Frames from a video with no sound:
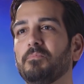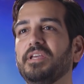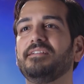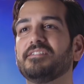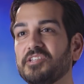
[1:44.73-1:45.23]

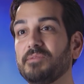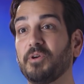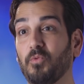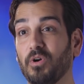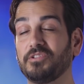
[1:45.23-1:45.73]
Being the team
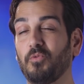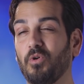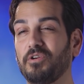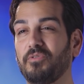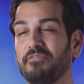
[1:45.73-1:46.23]
that worked on
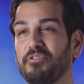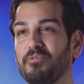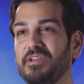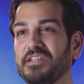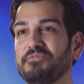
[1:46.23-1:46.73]
Warcraft
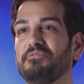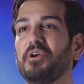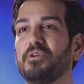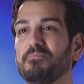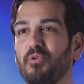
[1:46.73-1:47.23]
3, it's
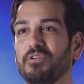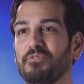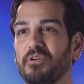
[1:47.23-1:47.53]
very important